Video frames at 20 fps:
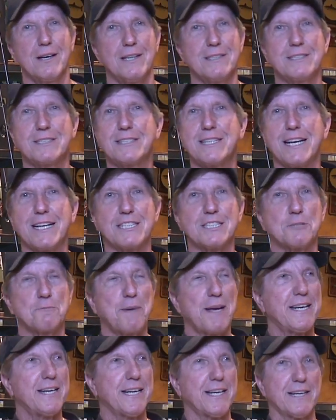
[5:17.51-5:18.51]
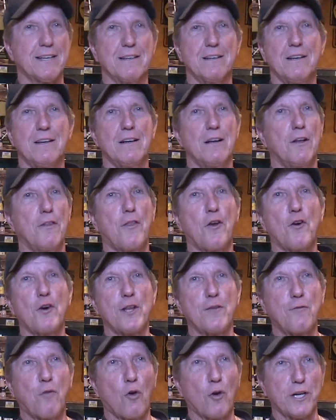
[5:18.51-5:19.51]
Instead of spending
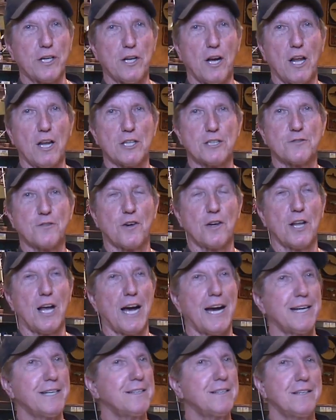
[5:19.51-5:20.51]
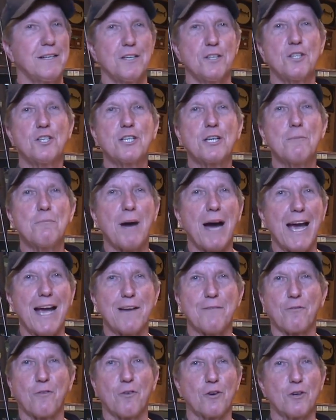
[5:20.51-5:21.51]
$30, $40 for line, you can buy
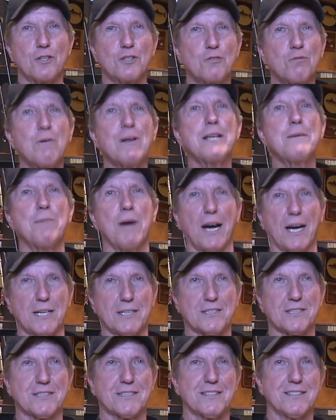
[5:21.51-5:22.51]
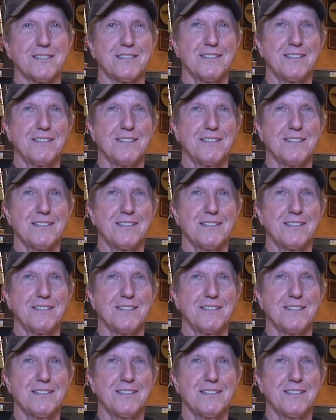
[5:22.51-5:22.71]
it for 20 bucks.